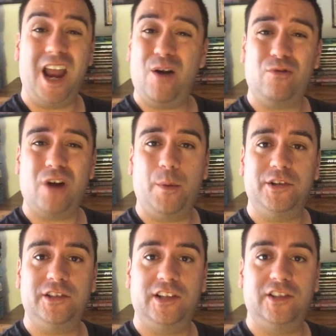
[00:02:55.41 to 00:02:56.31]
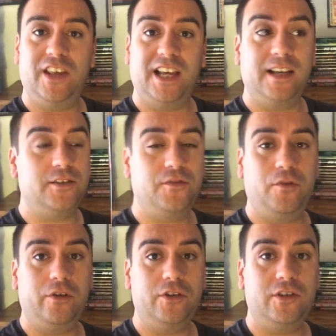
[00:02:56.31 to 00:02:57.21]
Eric Roberts is in this thing, his
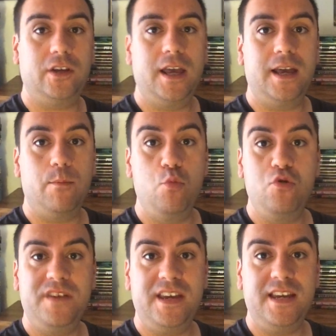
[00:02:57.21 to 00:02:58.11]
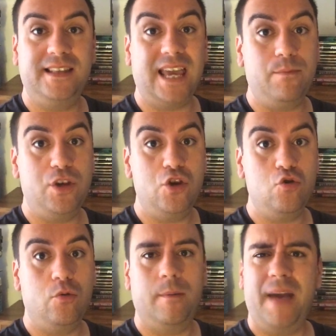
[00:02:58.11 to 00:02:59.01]
first movie
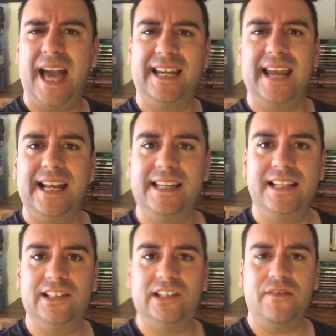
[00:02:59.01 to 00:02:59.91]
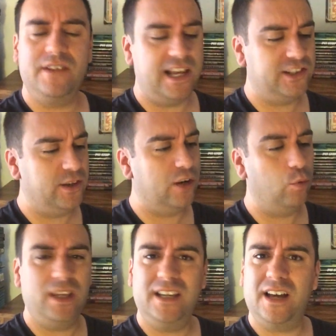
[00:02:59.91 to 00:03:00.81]
debut back in 1978. So you get a
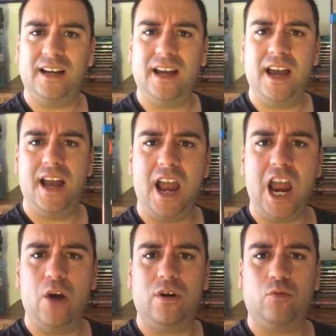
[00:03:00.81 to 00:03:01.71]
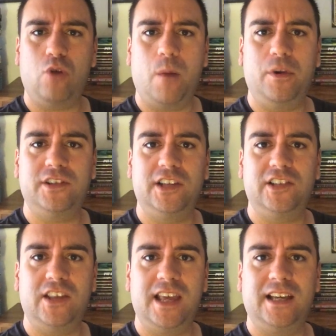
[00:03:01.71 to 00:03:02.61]
really young Eric Roberts in
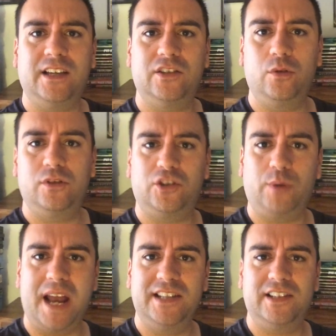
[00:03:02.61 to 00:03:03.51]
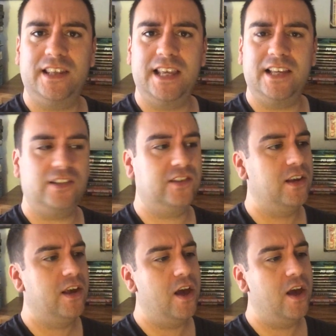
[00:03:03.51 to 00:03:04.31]
this thing. Susan Sarandon's in this.